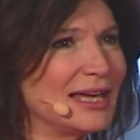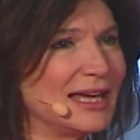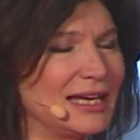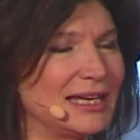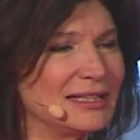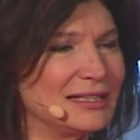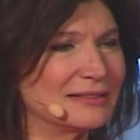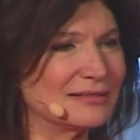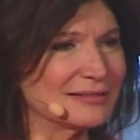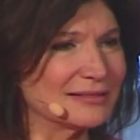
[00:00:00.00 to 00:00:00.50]

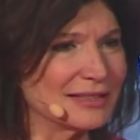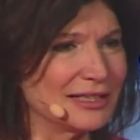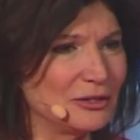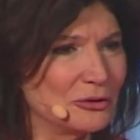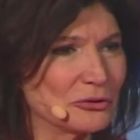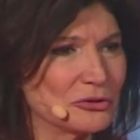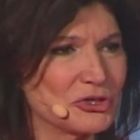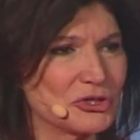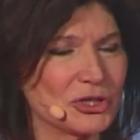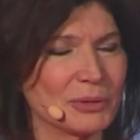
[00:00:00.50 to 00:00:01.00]
in his
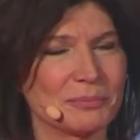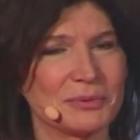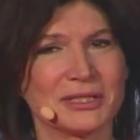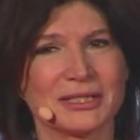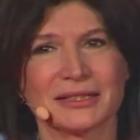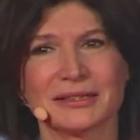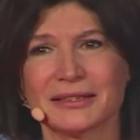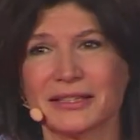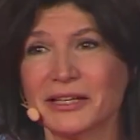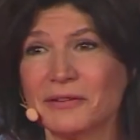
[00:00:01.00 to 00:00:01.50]
leadership
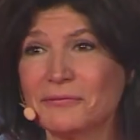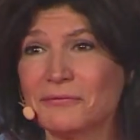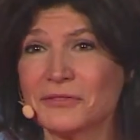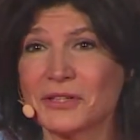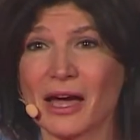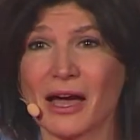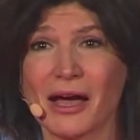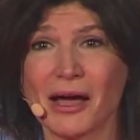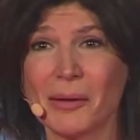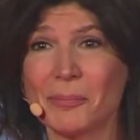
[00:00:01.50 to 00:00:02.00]
to lift
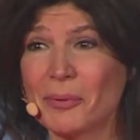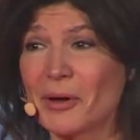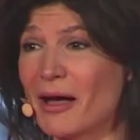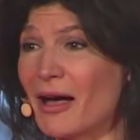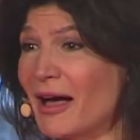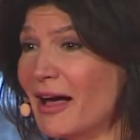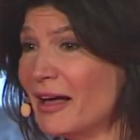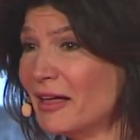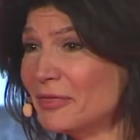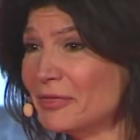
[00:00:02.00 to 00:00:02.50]
up
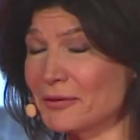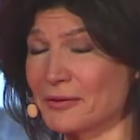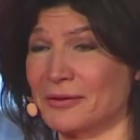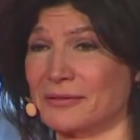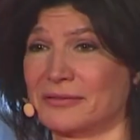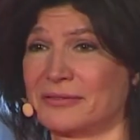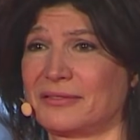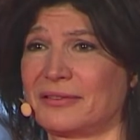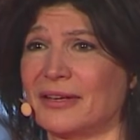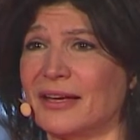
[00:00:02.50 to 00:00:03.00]

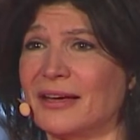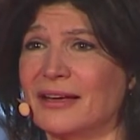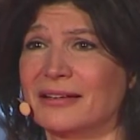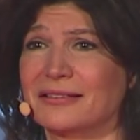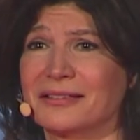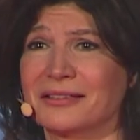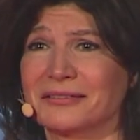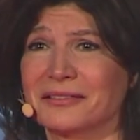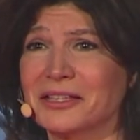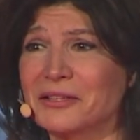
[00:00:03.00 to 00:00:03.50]
others,
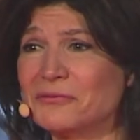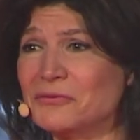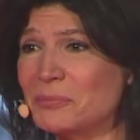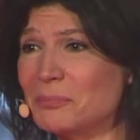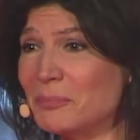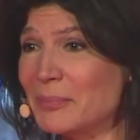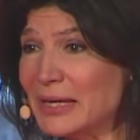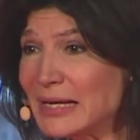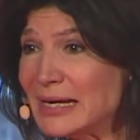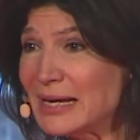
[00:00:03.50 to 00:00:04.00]
to lift
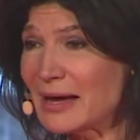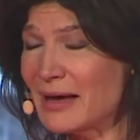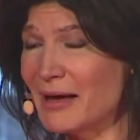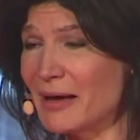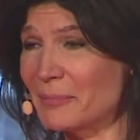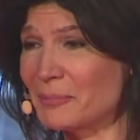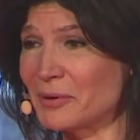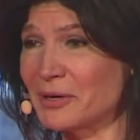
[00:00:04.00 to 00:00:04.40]
me up.